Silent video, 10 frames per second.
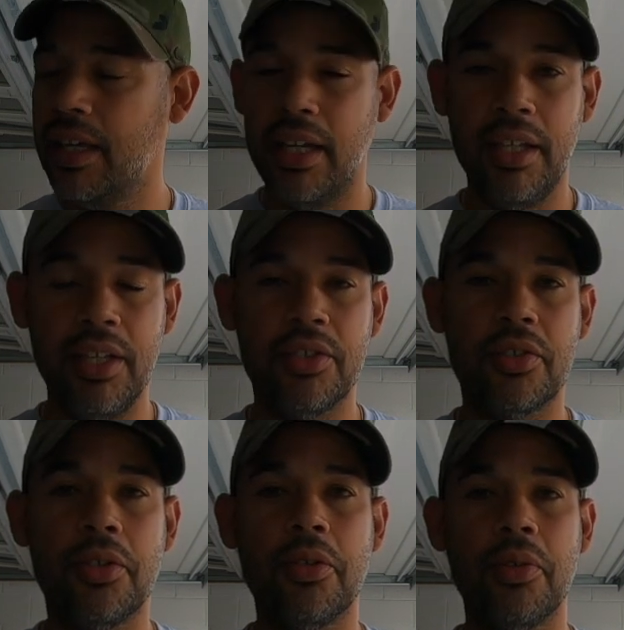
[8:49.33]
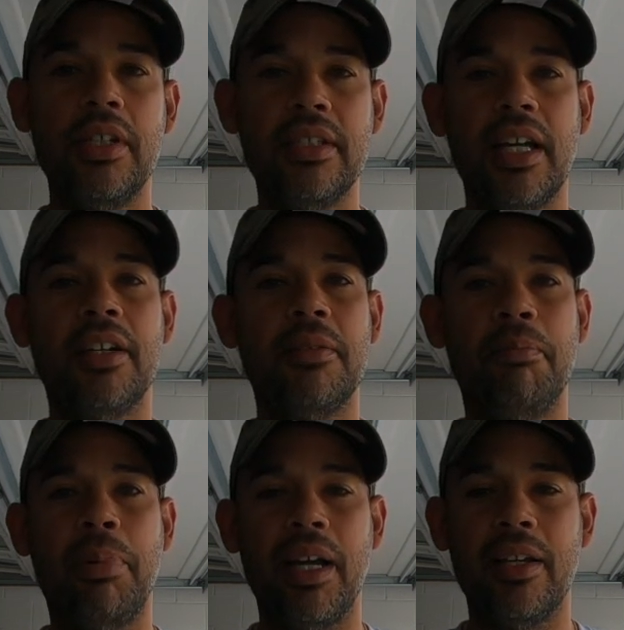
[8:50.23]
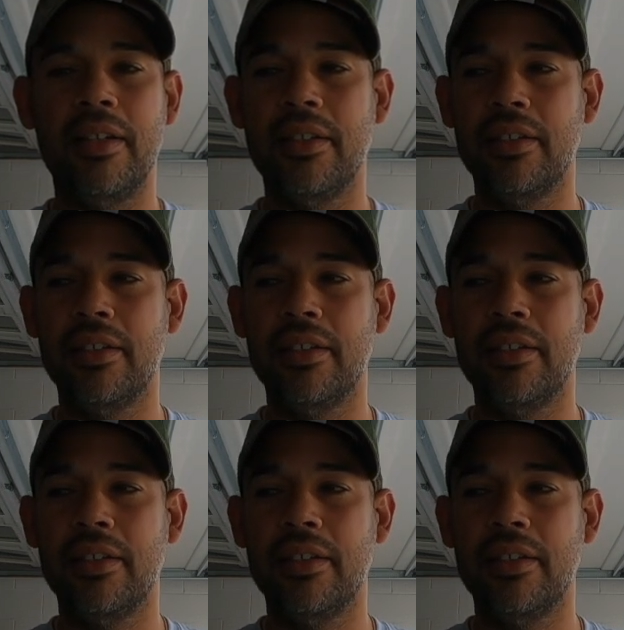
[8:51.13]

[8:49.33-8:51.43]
it's crazy how the bike,